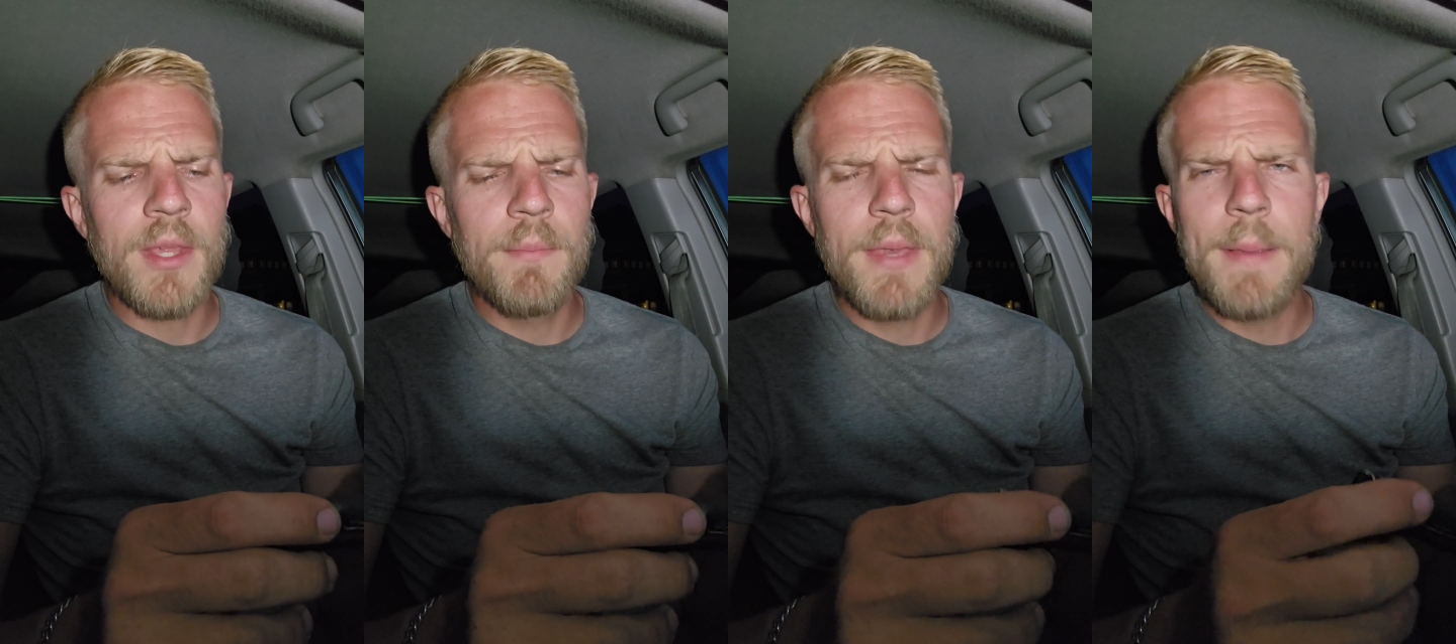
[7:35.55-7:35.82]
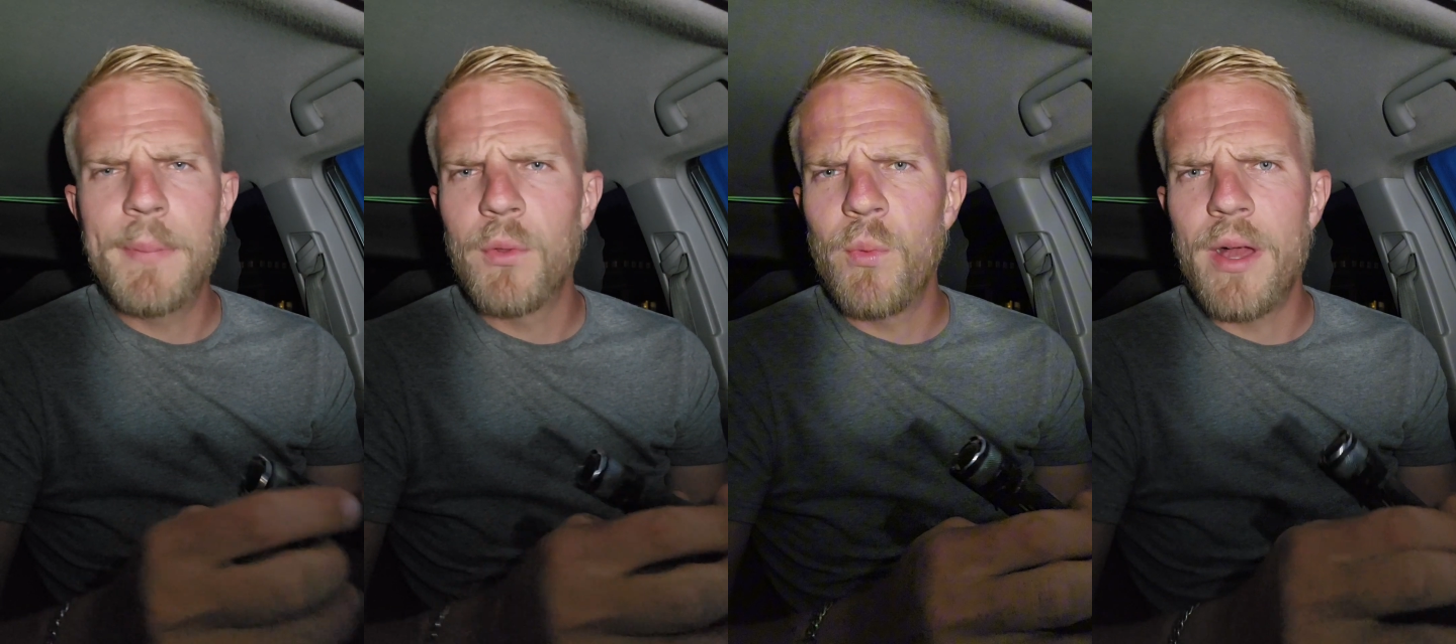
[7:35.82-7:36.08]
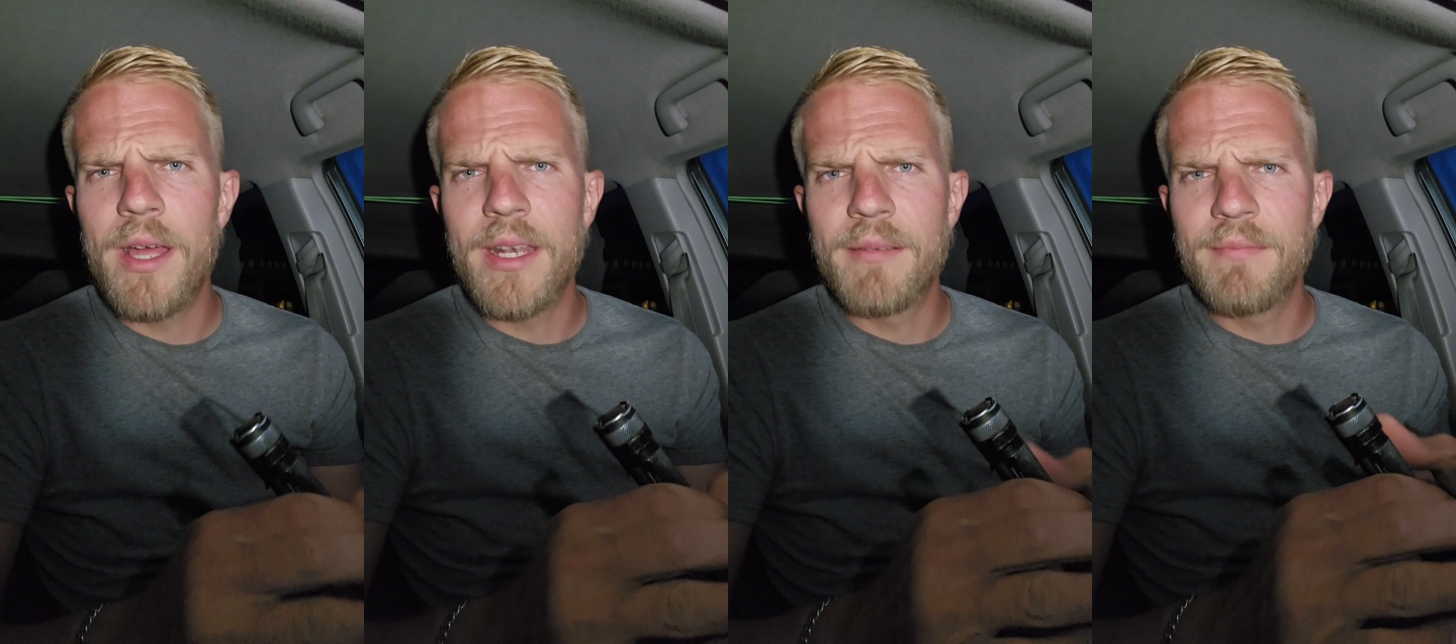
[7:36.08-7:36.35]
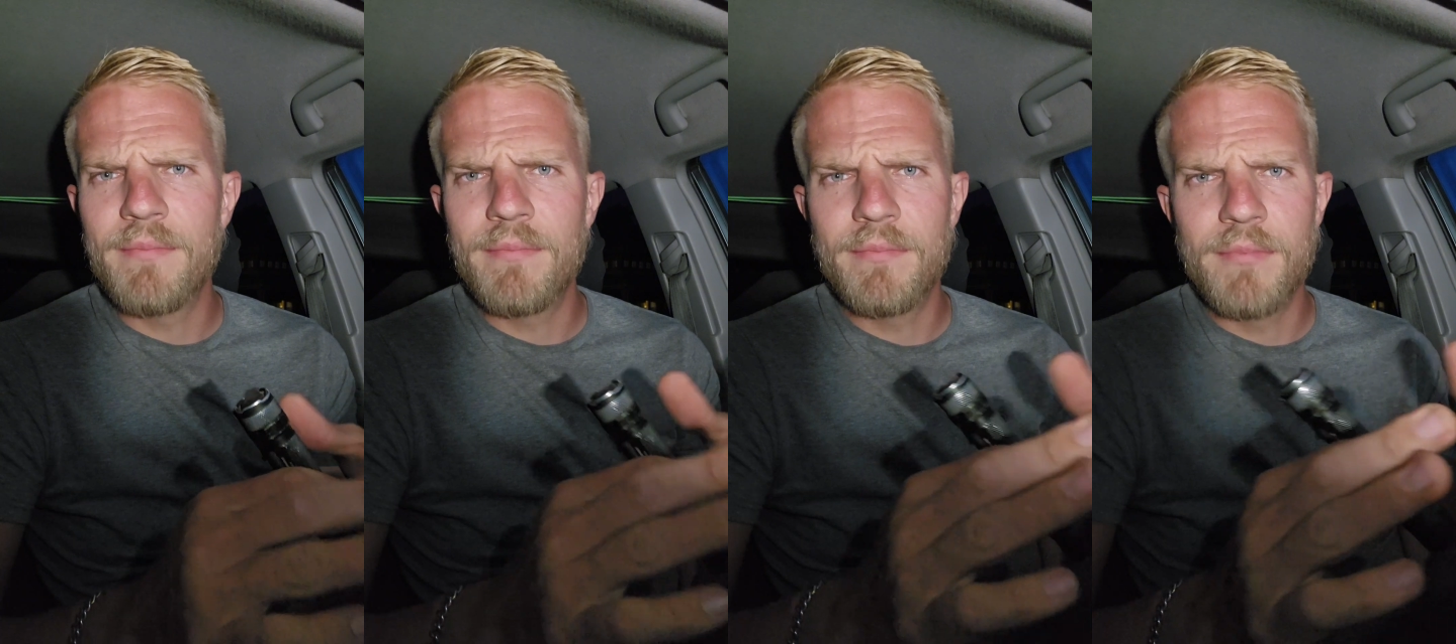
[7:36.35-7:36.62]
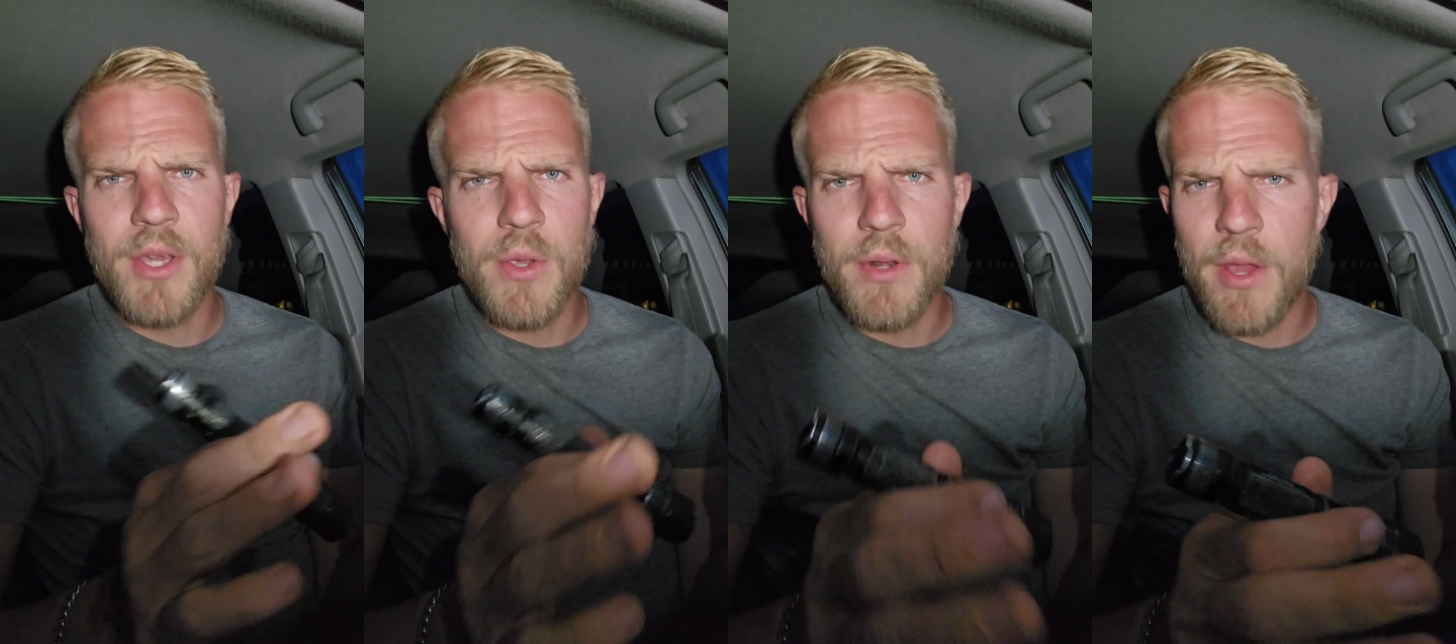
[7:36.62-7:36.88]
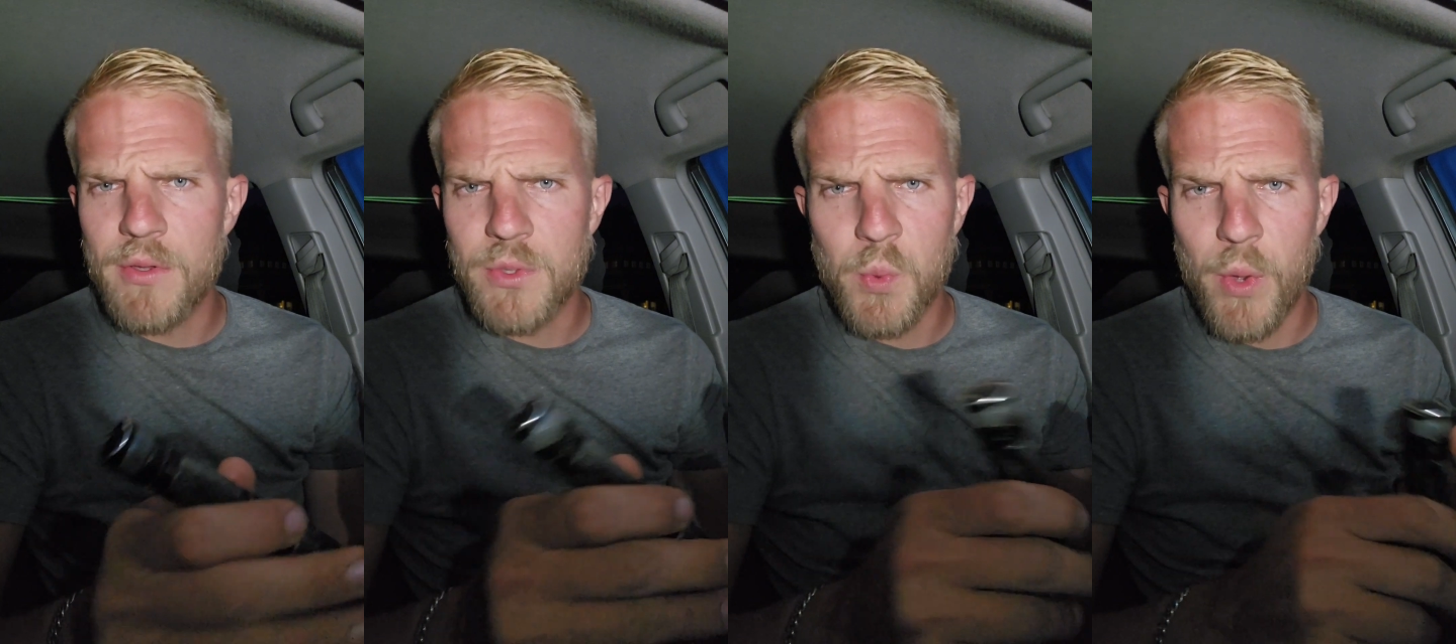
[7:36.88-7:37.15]
People want who
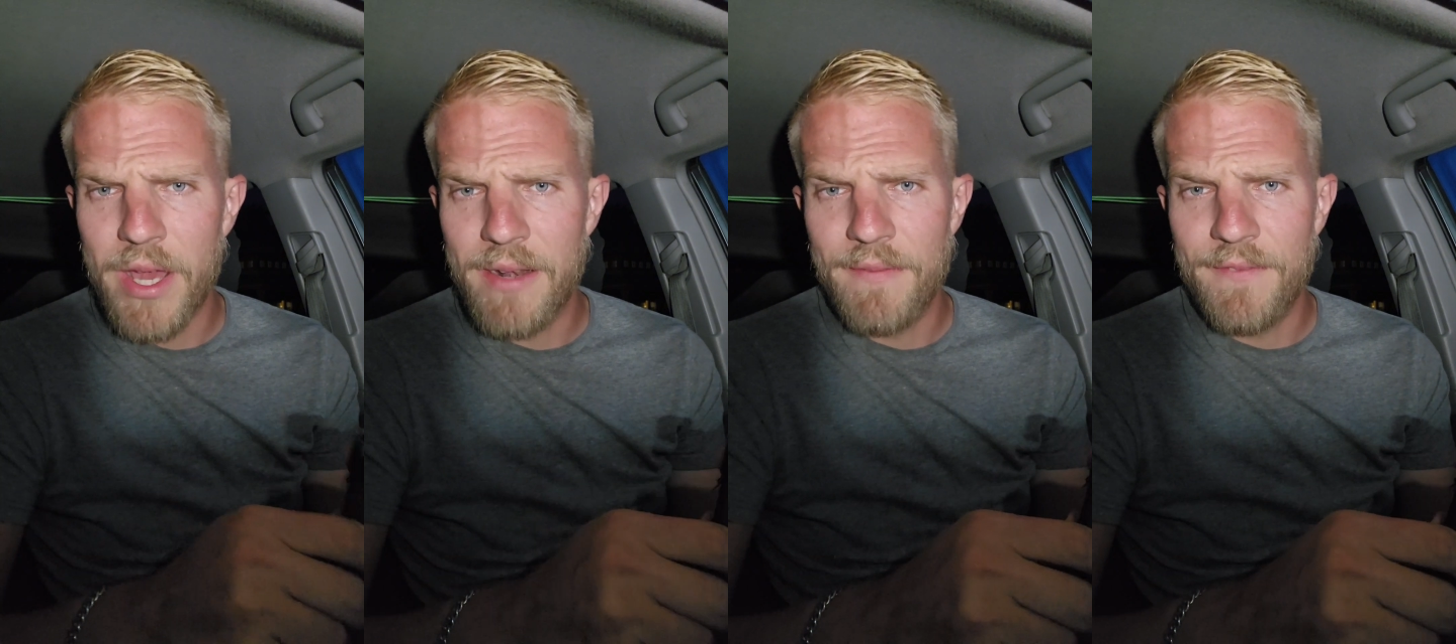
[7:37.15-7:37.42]
knows what